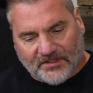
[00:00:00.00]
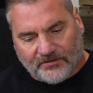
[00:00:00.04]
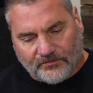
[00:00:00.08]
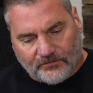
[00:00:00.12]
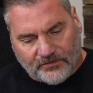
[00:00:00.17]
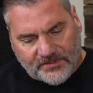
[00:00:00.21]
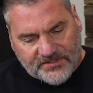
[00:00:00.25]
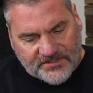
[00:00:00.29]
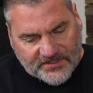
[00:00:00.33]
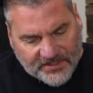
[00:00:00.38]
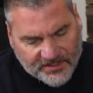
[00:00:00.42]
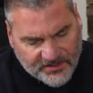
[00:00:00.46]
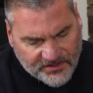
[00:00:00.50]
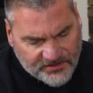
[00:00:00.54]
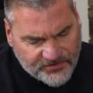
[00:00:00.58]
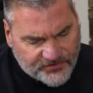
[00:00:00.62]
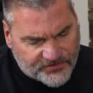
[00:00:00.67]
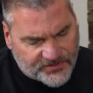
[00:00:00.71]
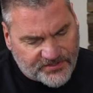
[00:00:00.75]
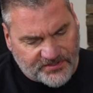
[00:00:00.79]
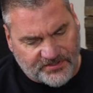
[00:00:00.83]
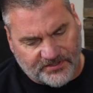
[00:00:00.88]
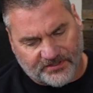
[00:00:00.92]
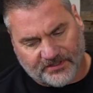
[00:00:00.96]
what's
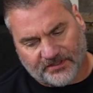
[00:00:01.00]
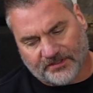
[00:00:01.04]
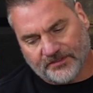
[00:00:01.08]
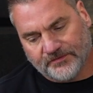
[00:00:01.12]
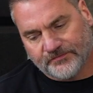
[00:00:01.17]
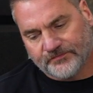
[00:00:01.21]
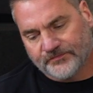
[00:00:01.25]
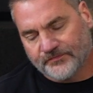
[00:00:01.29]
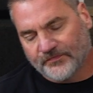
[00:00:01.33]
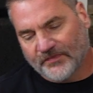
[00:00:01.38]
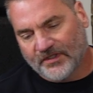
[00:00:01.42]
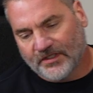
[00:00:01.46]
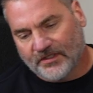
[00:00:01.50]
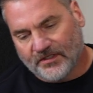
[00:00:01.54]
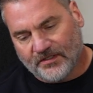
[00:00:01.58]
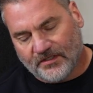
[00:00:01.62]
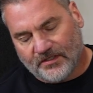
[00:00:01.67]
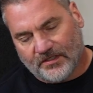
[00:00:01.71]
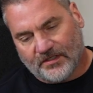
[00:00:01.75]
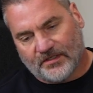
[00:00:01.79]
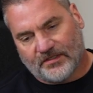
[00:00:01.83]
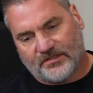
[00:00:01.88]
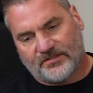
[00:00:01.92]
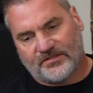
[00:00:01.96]
interesting
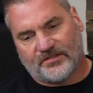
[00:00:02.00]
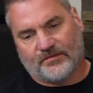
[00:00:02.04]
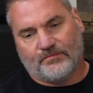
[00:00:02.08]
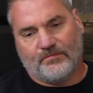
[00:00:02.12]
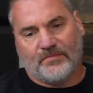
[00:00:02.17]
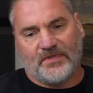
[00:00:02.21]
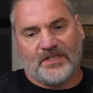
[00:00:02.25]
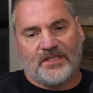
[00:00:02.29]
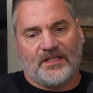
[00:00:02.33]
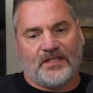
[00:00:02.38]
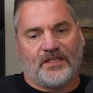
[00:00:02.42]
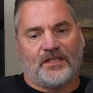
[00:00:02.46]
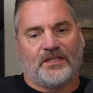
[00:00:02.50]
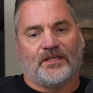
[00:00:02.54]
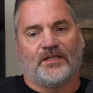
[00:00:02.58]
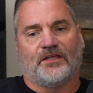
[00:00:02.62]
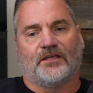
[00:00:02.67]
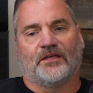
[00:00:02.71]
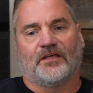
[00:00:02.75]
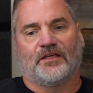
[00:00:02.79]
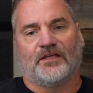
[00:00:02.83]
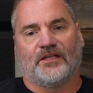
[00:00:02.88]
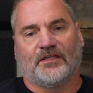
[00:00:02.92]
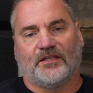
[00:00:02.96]
to
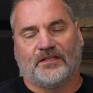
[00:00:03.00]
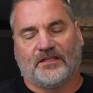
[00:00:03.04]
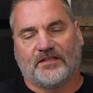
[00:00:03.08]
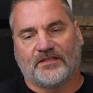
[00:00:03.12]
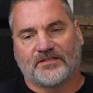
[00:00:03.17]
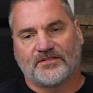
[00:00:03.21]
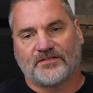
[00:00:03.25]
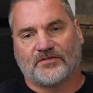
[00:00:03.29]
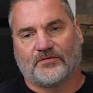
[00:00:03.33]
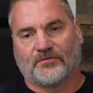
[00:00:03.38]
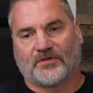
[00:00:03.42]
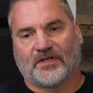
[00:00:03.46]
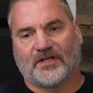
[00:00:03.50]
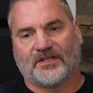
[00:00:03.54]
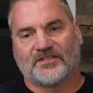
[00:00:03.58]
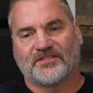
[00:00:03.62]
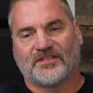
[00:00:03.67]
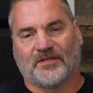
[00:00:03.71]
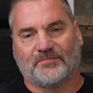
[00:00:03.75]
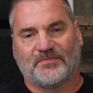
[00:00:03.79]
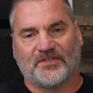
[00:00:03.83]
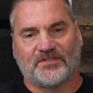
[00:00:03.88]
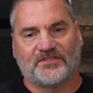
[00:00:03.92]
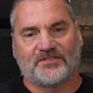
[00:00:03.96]
me in this whole
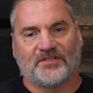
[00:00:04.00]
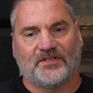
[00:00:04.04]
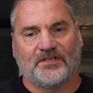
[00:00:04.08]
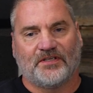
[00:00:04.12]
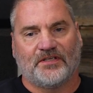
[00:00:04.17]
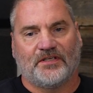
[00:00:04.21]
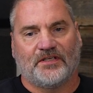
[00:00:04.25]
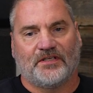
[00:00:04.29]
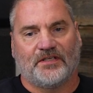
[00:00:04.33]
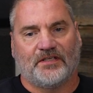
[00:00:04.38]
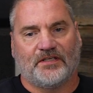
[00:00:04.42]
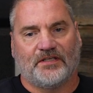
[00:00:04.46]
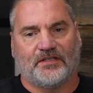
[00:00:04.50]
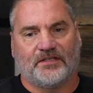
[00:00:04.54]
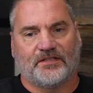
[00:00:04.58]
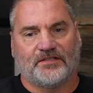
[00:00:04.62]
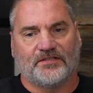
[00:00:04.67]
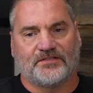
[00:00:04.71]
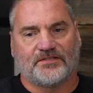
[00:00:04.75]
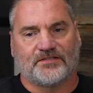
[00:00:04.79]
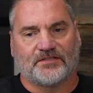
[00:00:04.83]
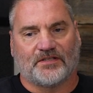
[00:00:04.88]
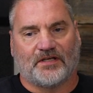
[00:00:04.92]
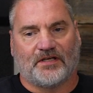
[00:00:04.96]
concept
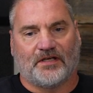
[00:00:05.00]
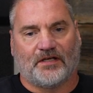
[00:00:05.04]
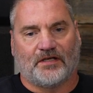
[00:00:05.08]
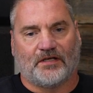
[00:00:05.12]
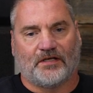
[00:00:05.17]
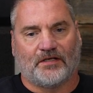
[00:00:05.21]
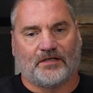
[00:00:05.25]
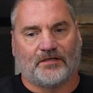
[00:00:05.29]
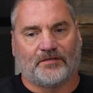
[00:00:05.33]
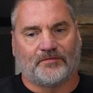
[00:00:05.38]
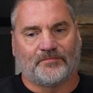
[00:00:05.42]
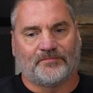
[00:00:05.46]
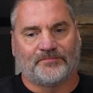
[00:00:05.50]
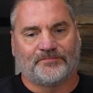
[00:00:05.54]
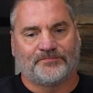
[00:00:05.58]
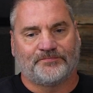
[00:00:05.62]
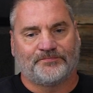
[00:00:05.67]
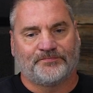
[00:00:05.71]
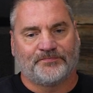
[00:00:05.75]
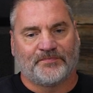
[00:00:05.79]
is the